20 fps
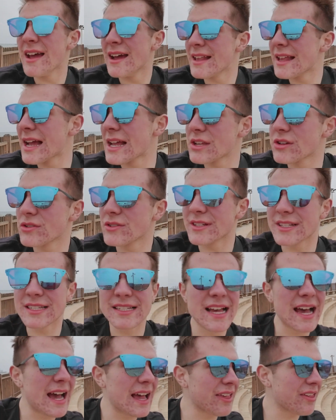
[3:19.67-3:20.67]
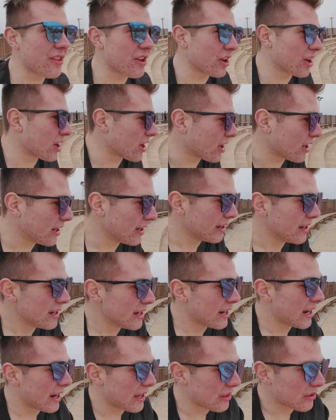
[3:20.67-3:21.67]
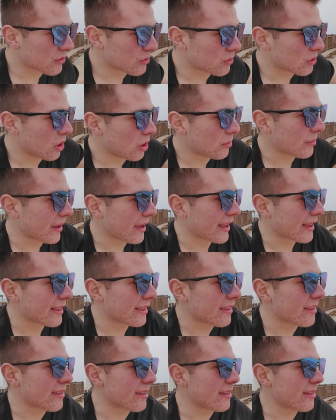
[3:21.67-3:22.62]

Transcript: natural disaster, and the Romans